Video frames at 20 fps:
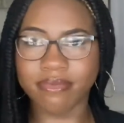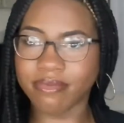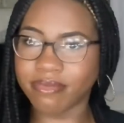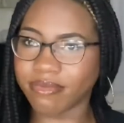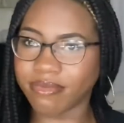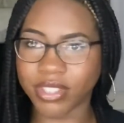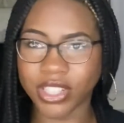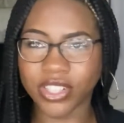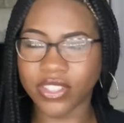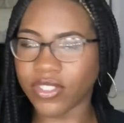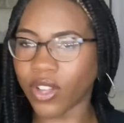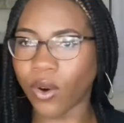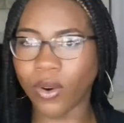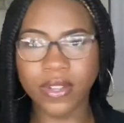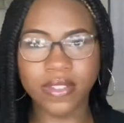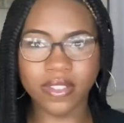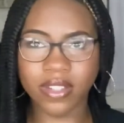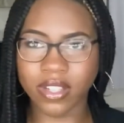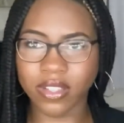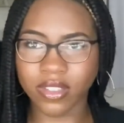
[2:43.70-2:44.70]
You just
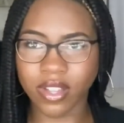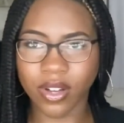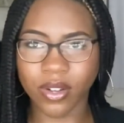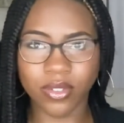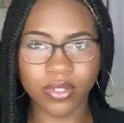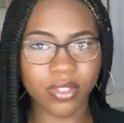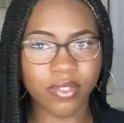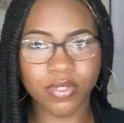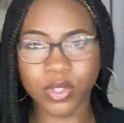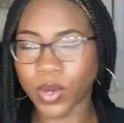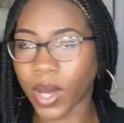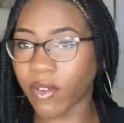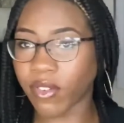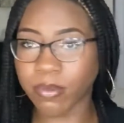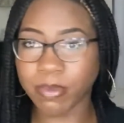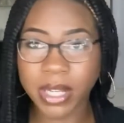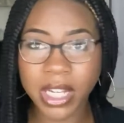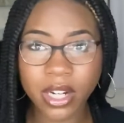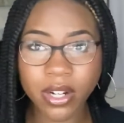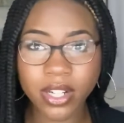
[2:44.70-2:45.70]
always need those. If you have a
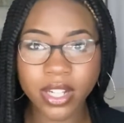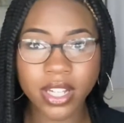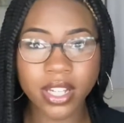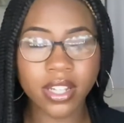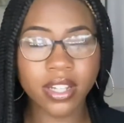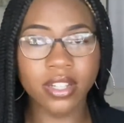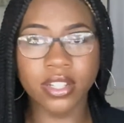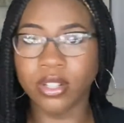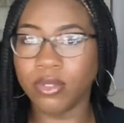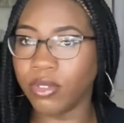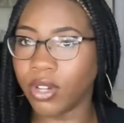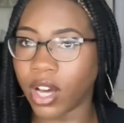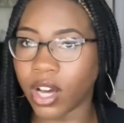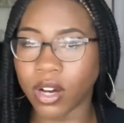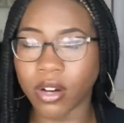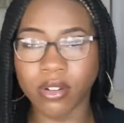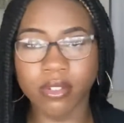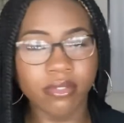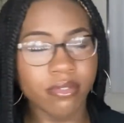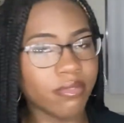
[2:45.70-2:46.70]
period, you
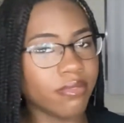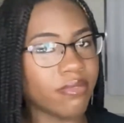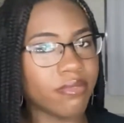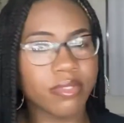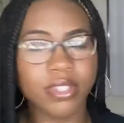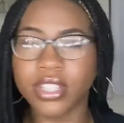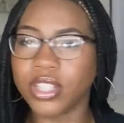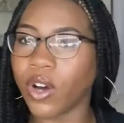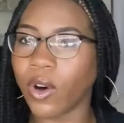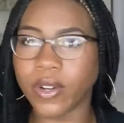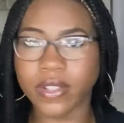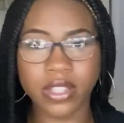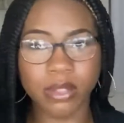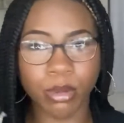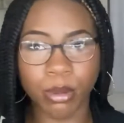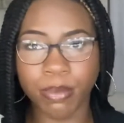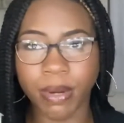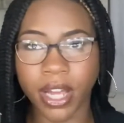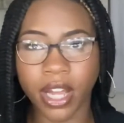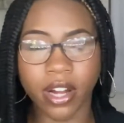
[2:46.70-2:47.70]
know, you always need
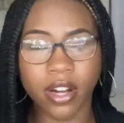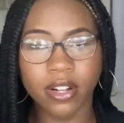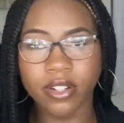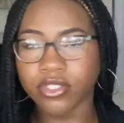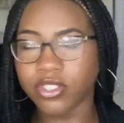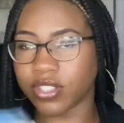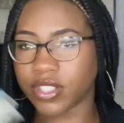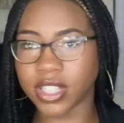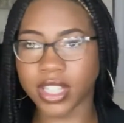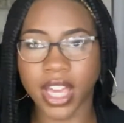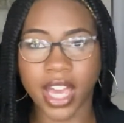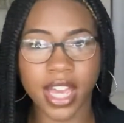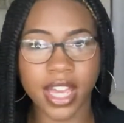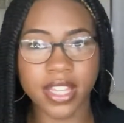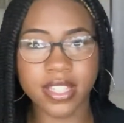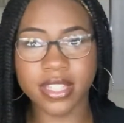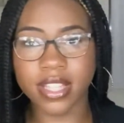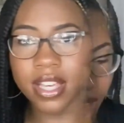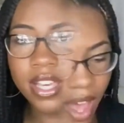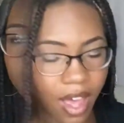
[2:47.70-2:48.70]
prepared just in
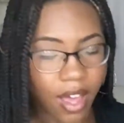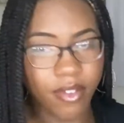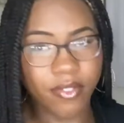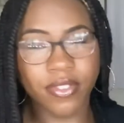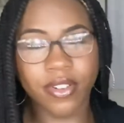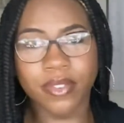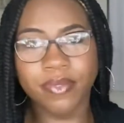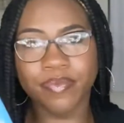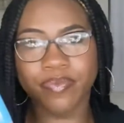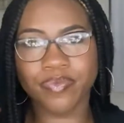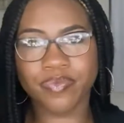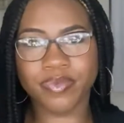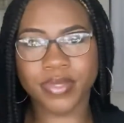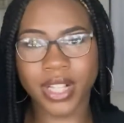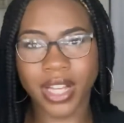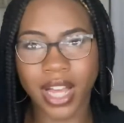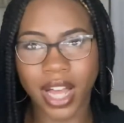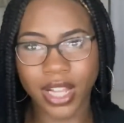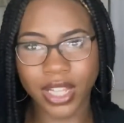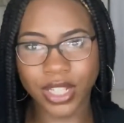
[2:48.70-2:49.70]
case. I have
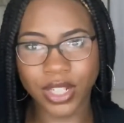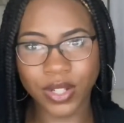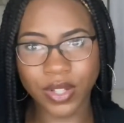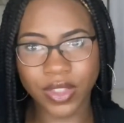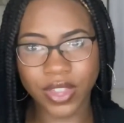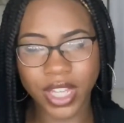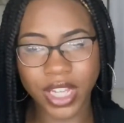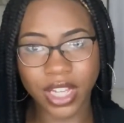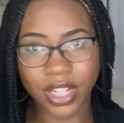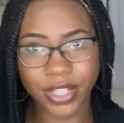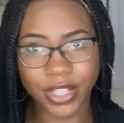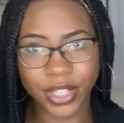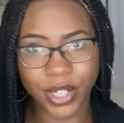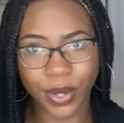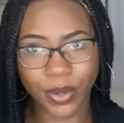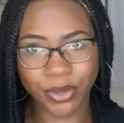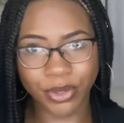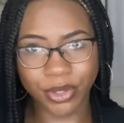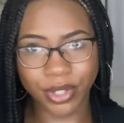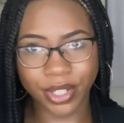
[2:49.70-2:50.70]
a little thing of
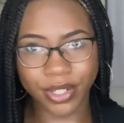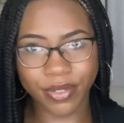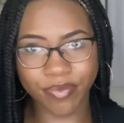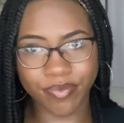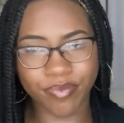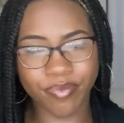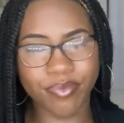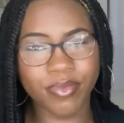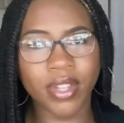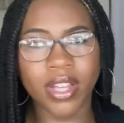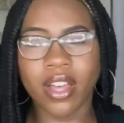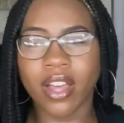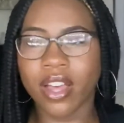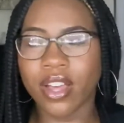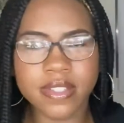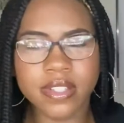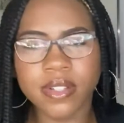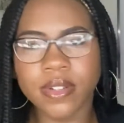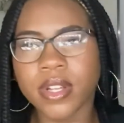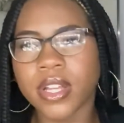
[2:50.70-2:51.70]
deodorant.
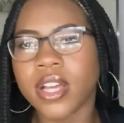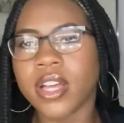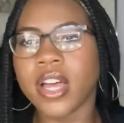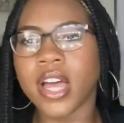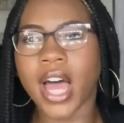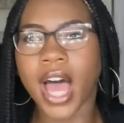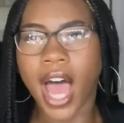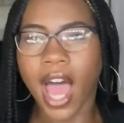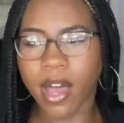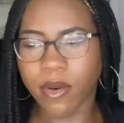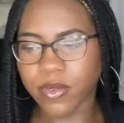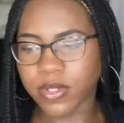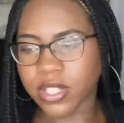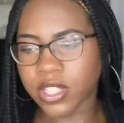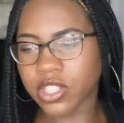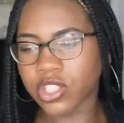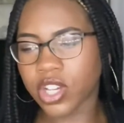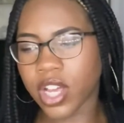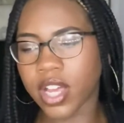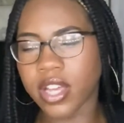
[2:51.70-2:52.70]
I would
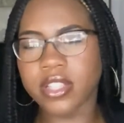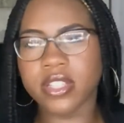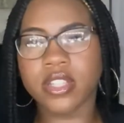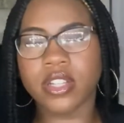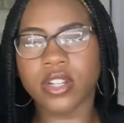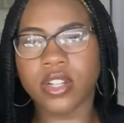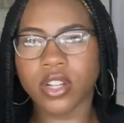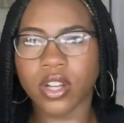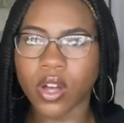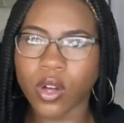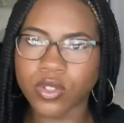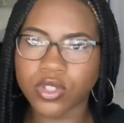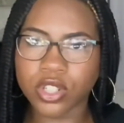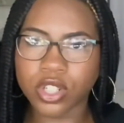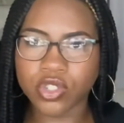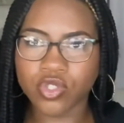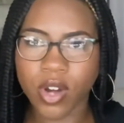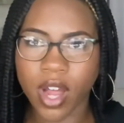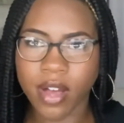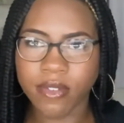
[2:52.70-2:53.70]
suggest go to the
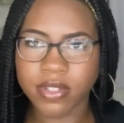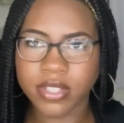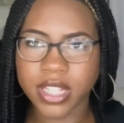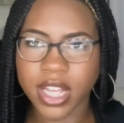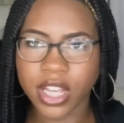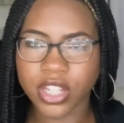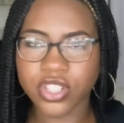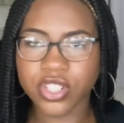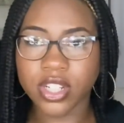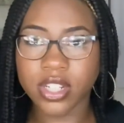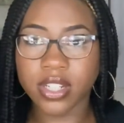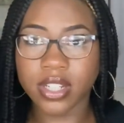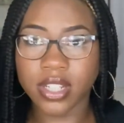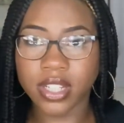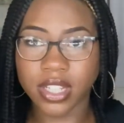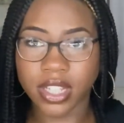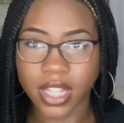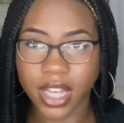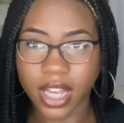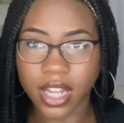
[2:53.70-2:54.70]
travel section,
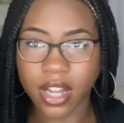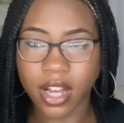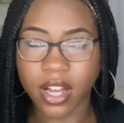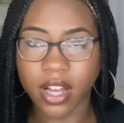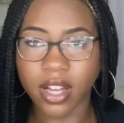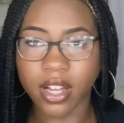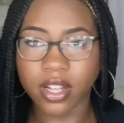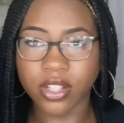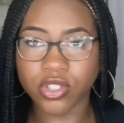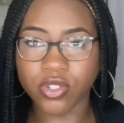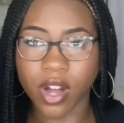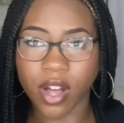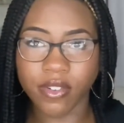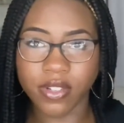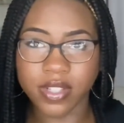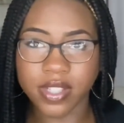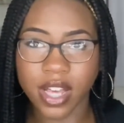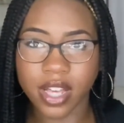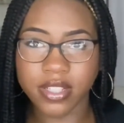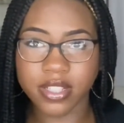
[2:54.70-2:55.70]
get a travel
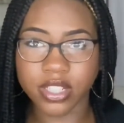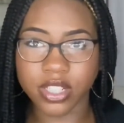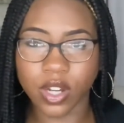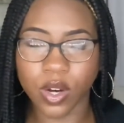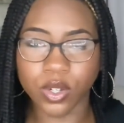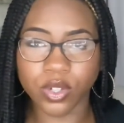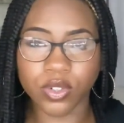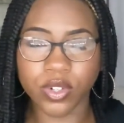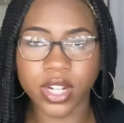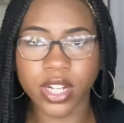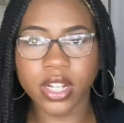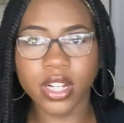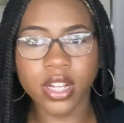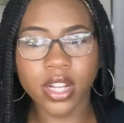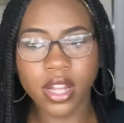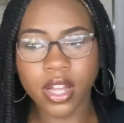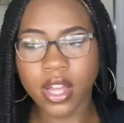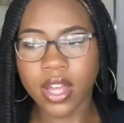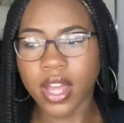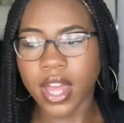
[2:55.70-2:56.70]
size deodorant,
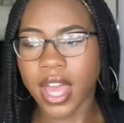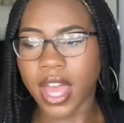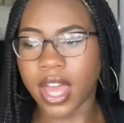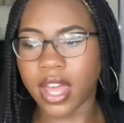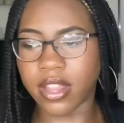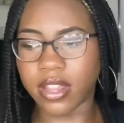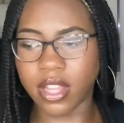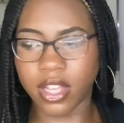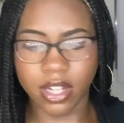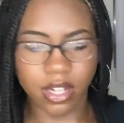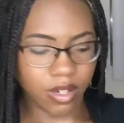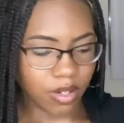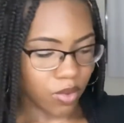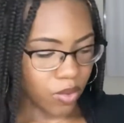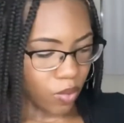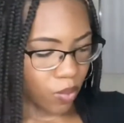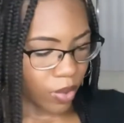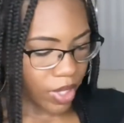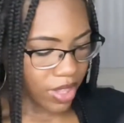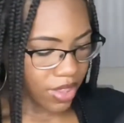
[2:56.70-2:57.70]
and then
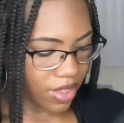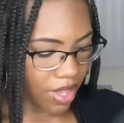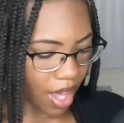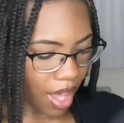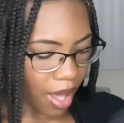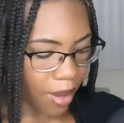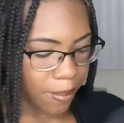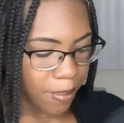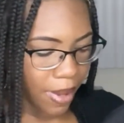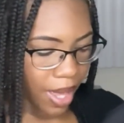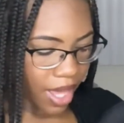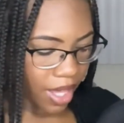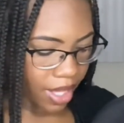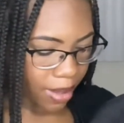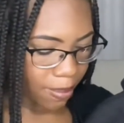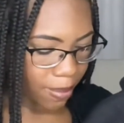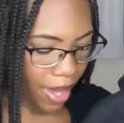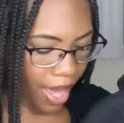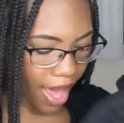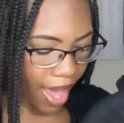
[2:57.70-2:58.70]
with that,
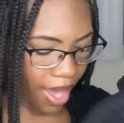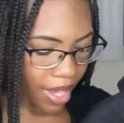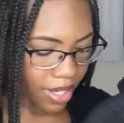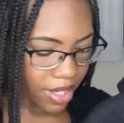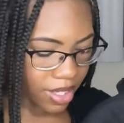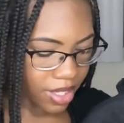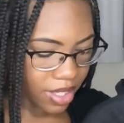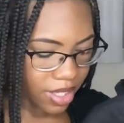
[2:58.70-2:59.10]
pack